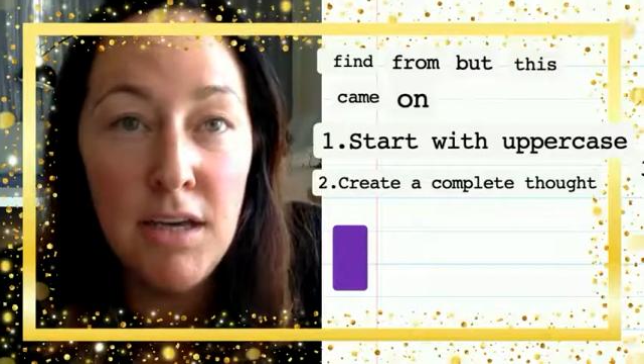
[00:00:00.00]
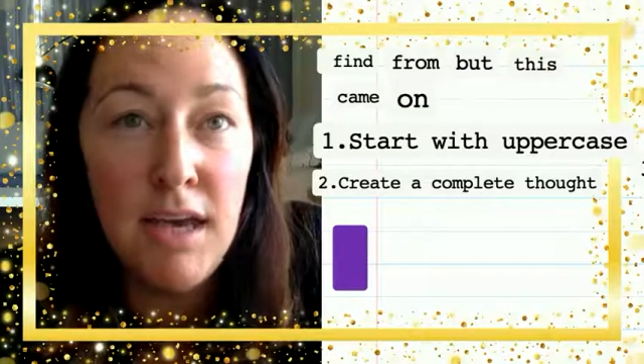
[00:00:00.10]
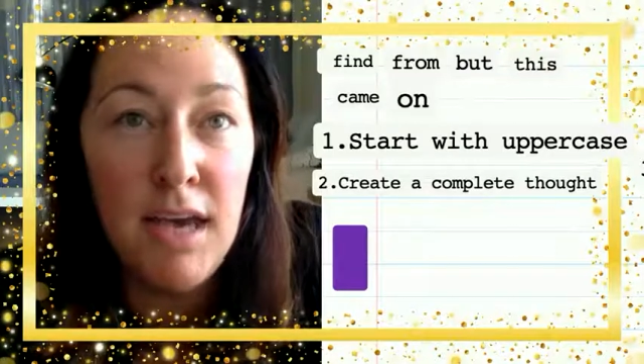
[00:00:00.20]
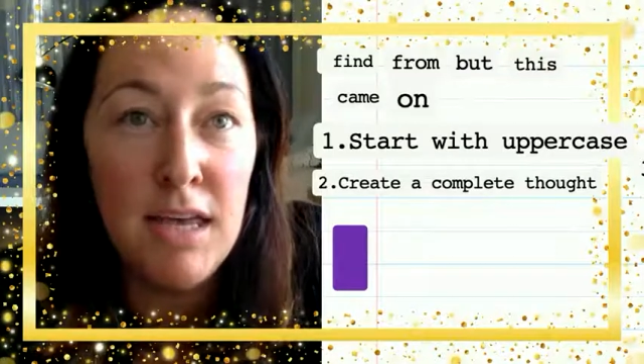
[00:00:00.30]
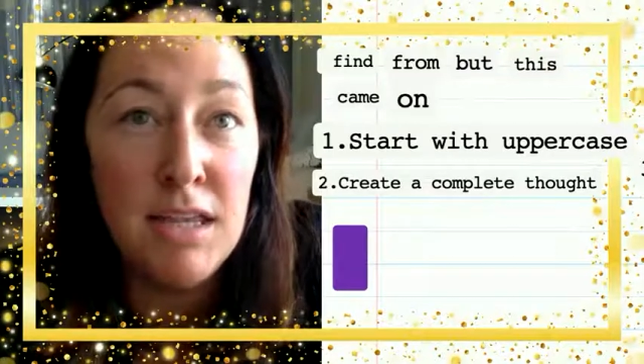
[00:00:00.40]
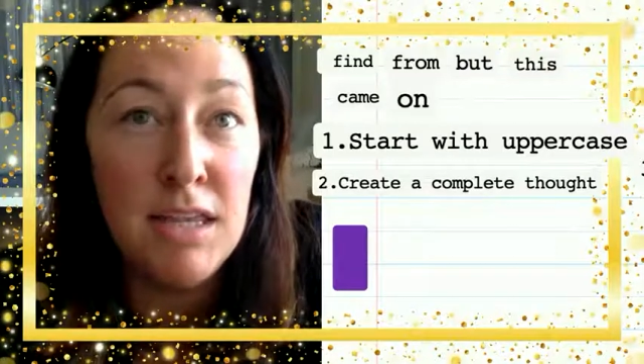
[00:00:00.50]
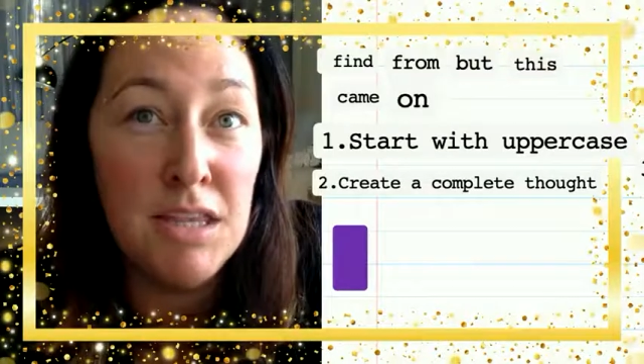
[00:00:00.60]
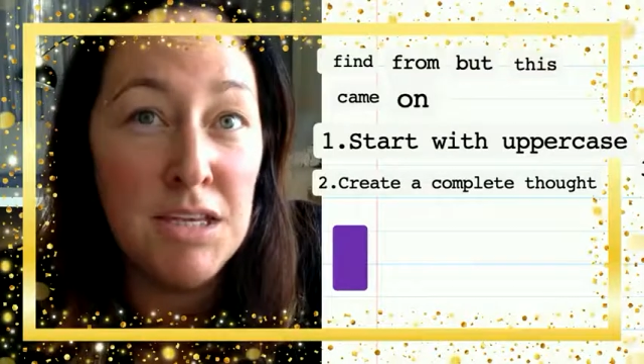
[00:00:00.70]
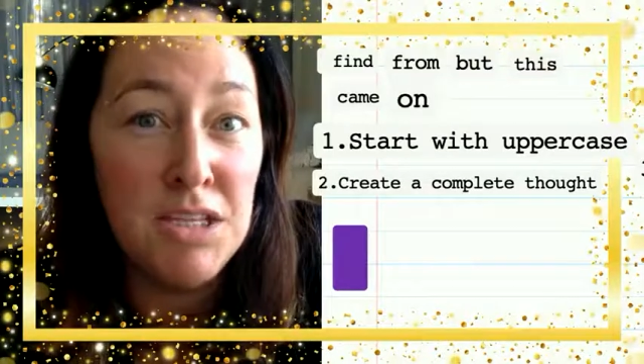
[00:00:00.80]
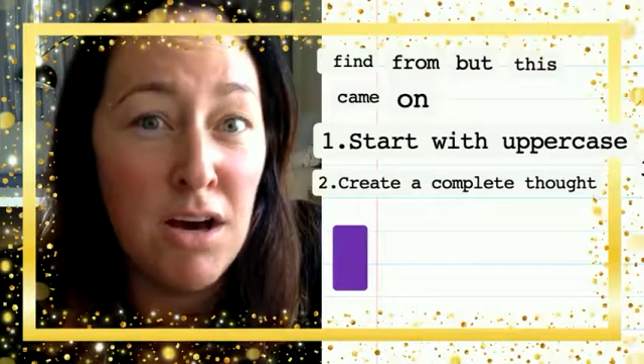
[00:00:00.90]
Can
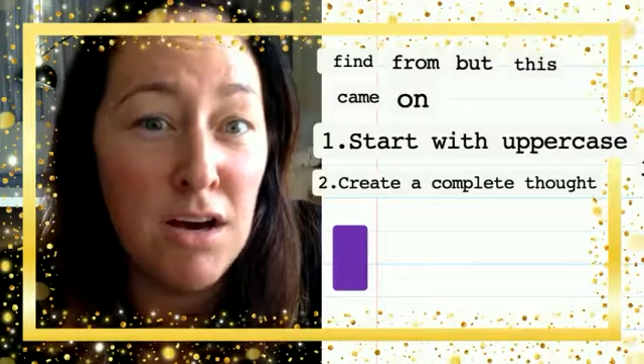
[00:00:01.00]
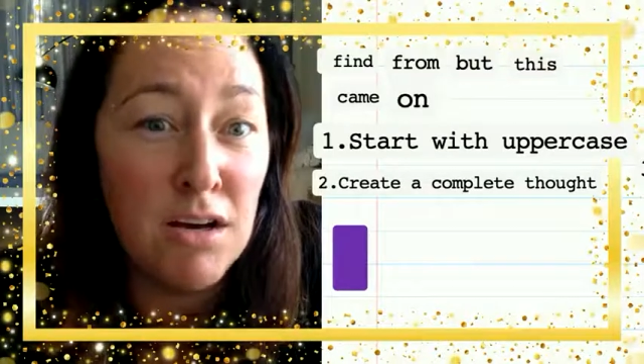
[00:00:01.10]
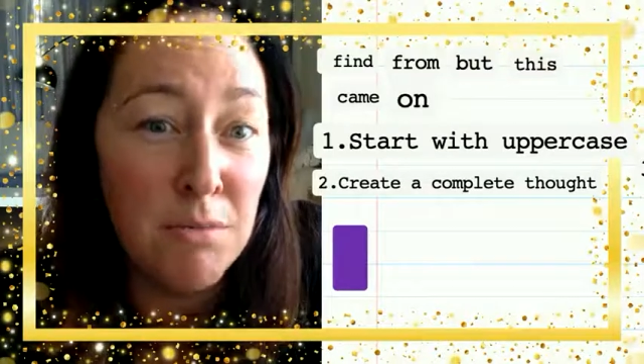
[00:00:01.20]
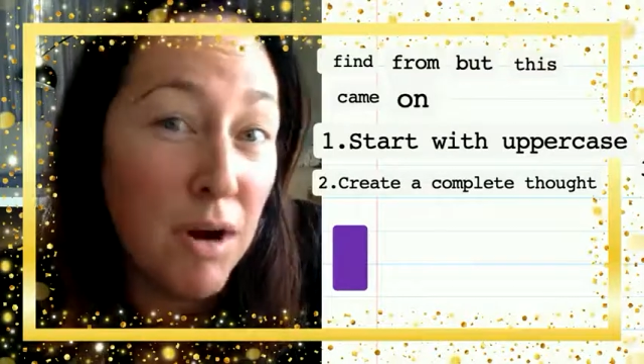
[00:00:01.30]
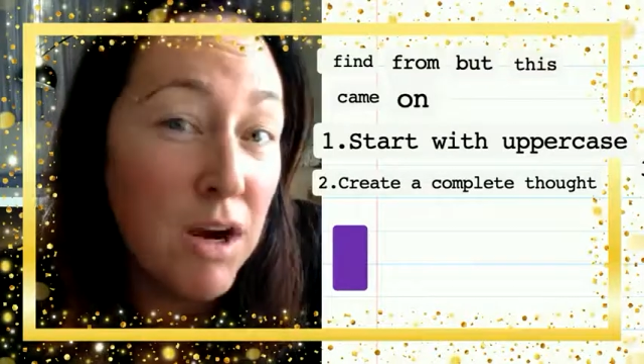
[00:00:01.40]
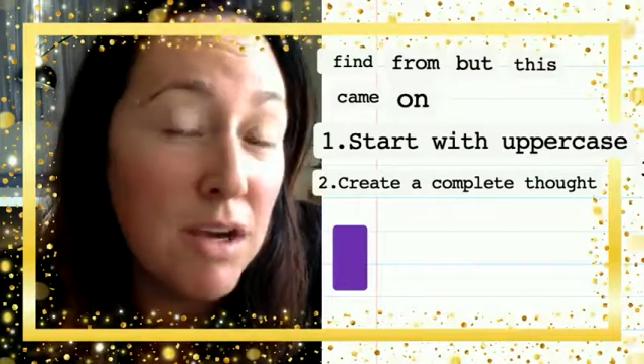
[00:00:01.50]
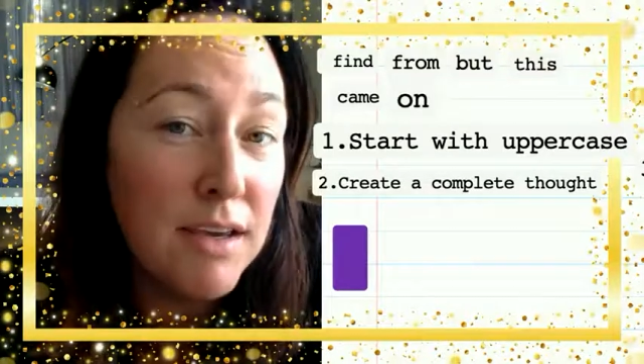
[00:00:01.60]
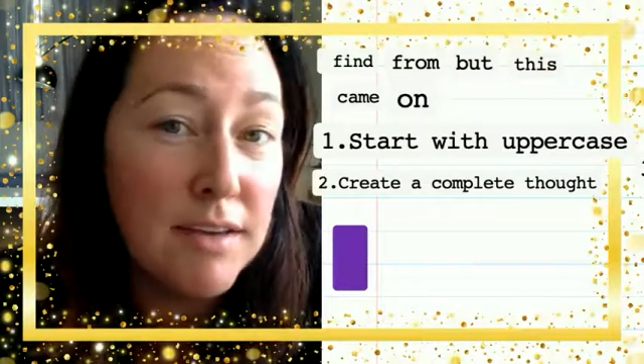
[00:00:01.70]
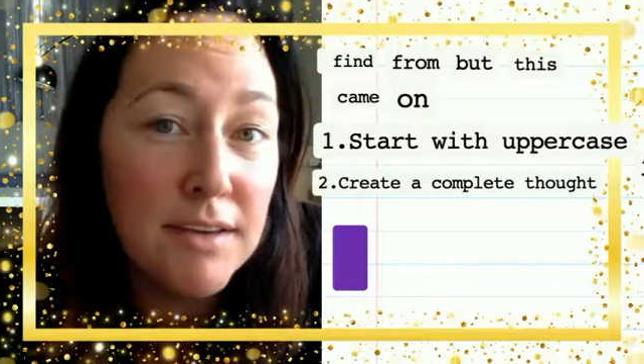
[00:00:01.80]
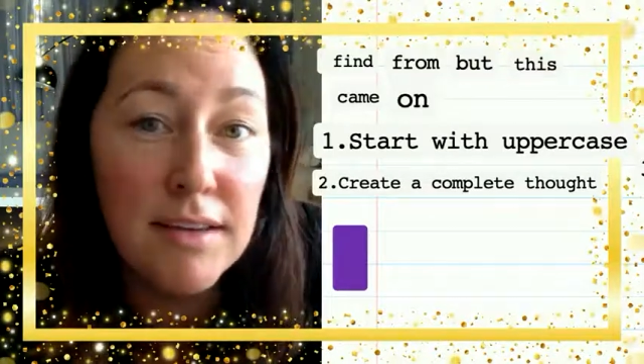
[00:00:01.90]
the dog bark?
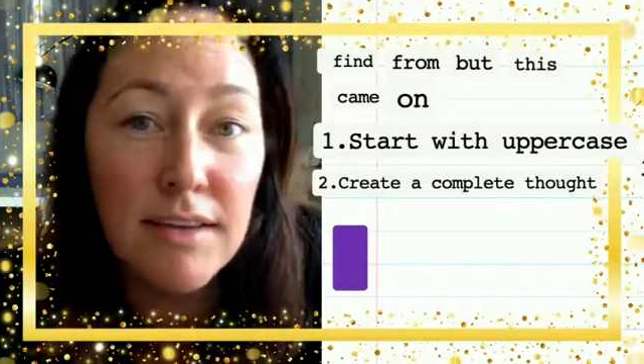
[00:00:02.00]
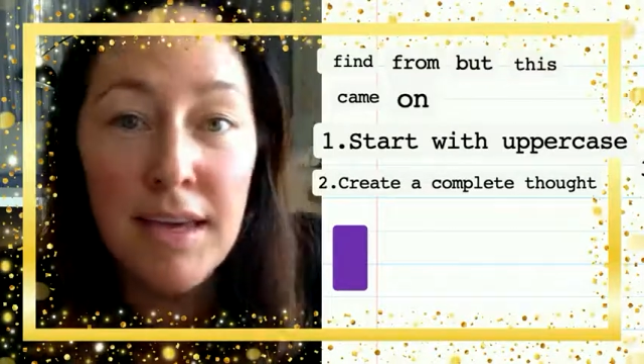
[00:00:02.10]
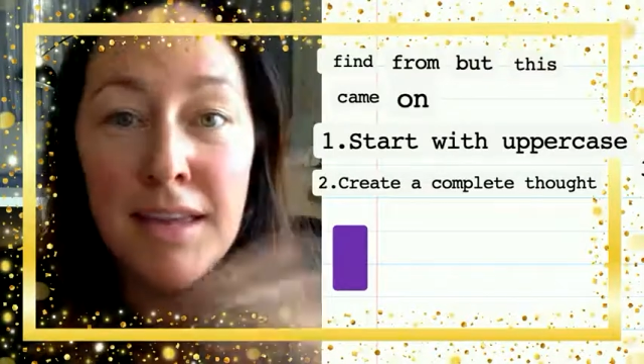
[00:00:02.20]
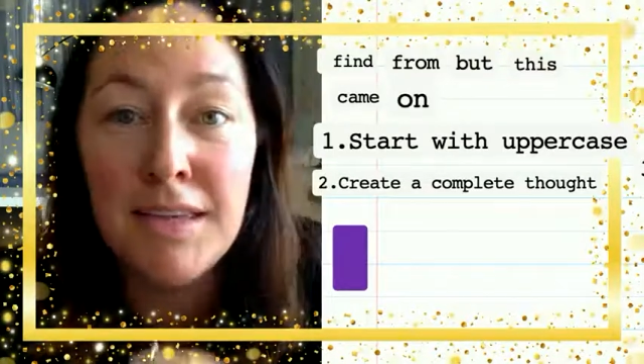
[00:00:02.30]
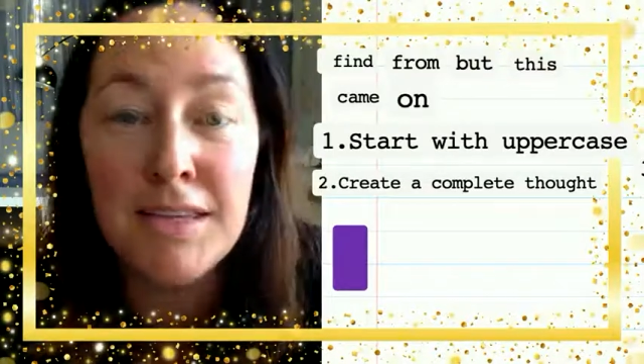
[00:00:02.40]
Can